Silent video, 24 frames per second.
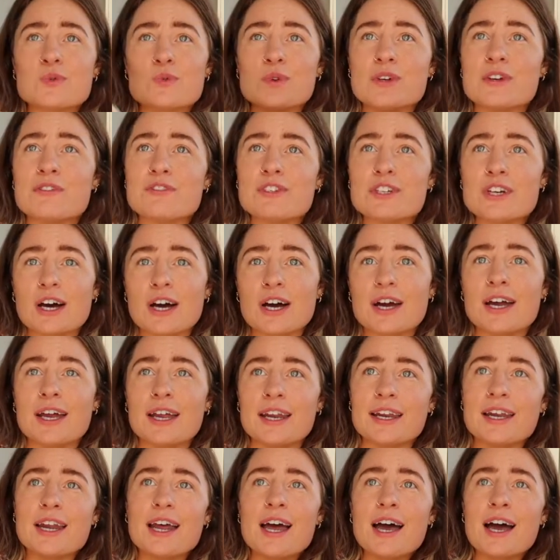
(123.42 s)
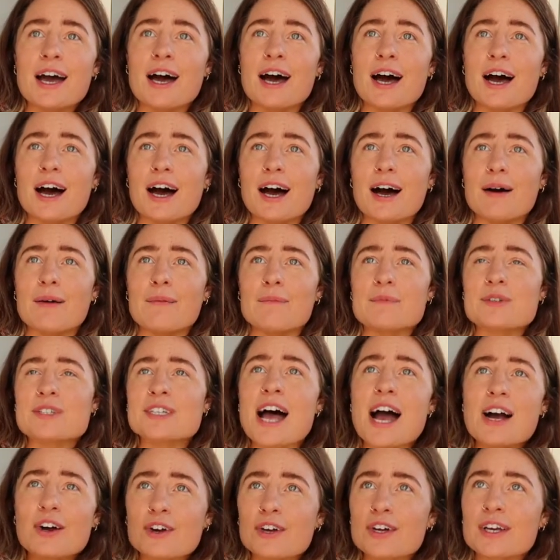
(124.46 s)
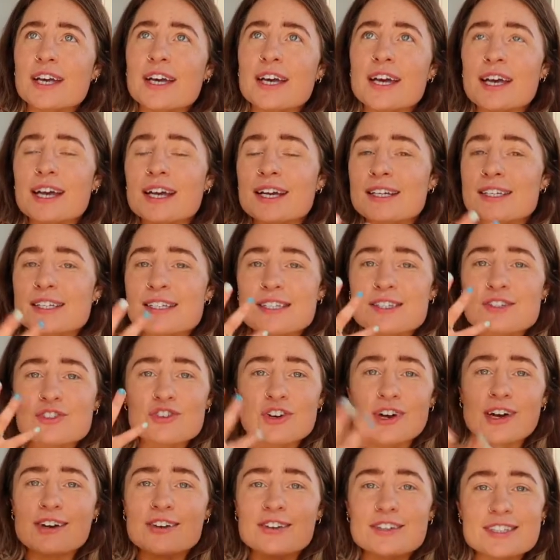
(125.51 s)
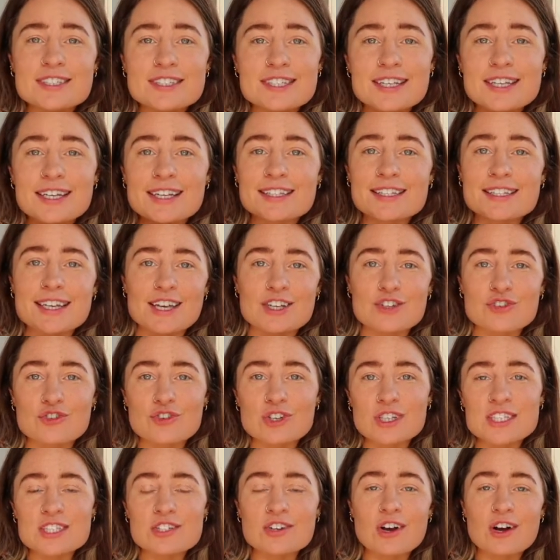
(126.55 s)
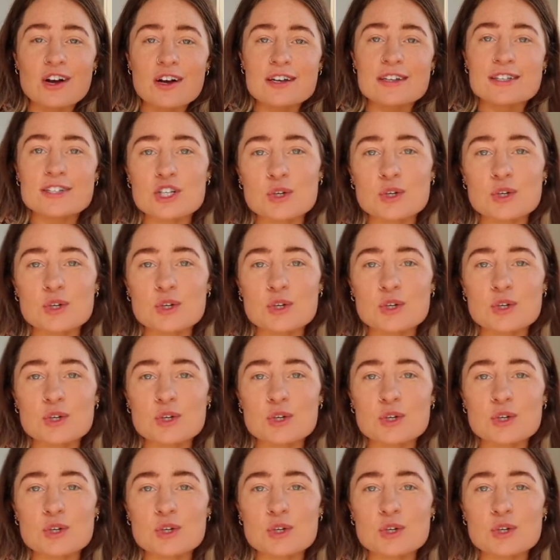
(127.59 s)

we've done um, soccer kicks, Charleston slash crisscross.